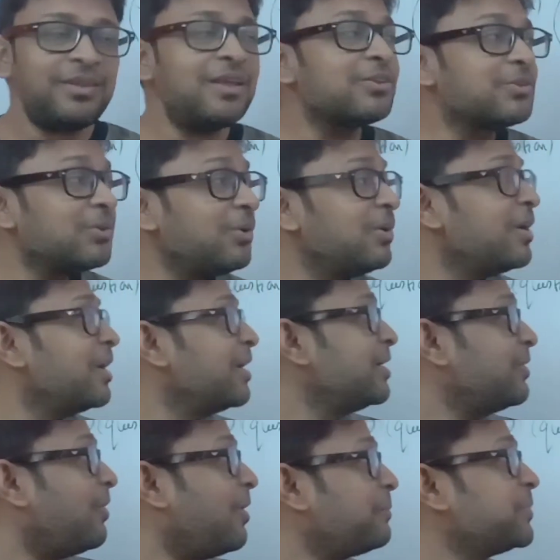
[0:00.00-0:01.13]
So
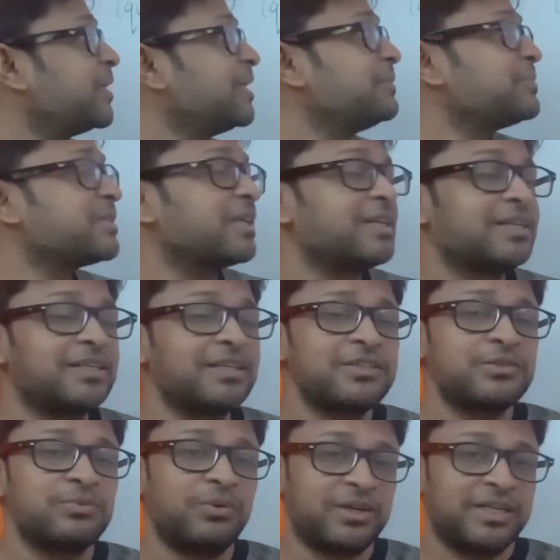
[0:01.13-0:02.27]
optative sentence,
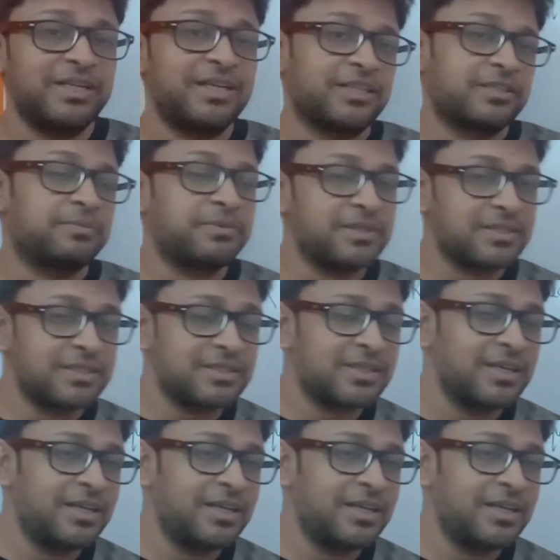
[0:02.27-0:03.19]
what it expresses?